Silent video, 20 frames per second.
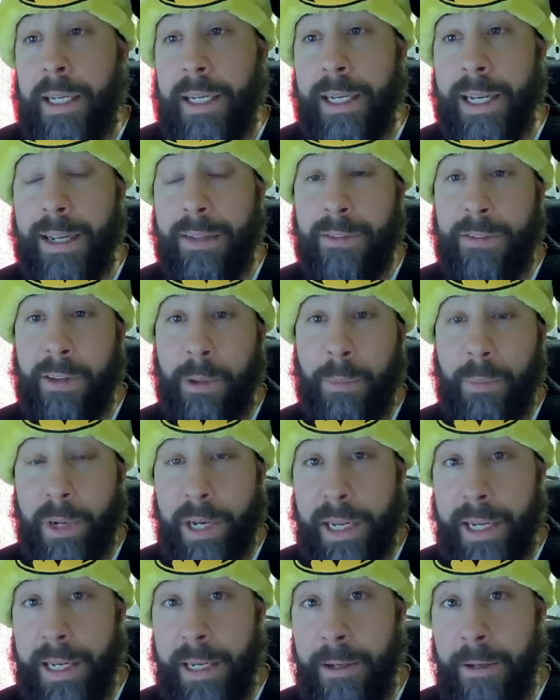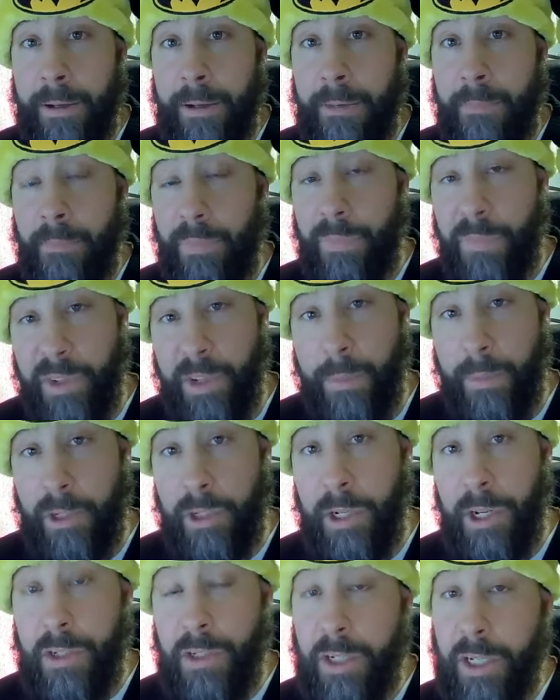getting somebody some
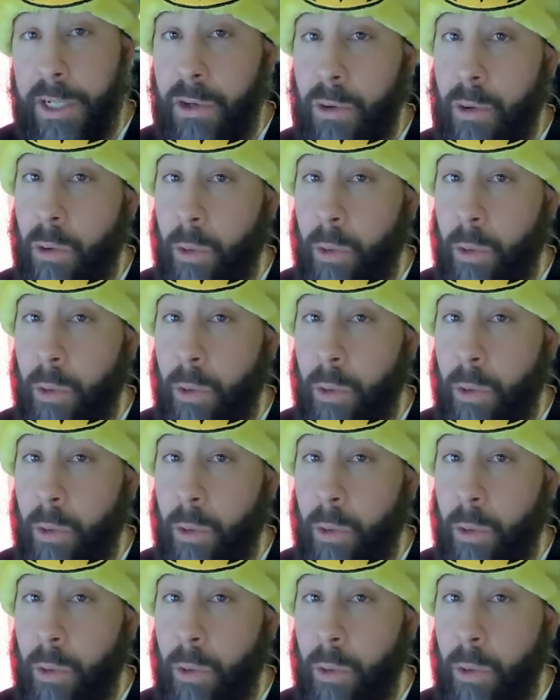adjusting